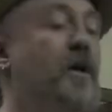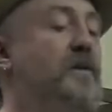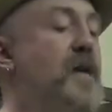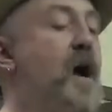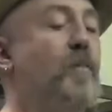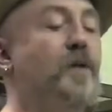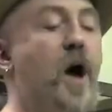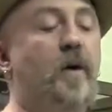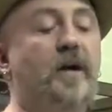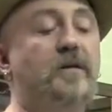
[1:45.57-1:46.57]
is now
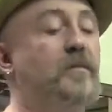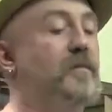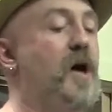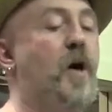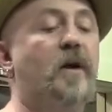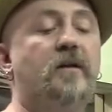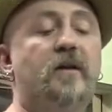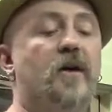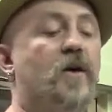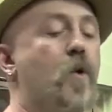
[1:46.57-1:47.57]
blowing,
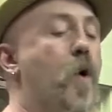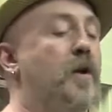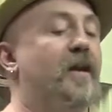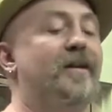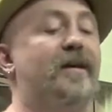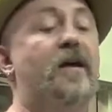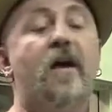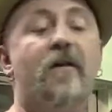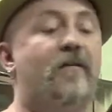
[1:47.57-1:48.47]
the accordion and the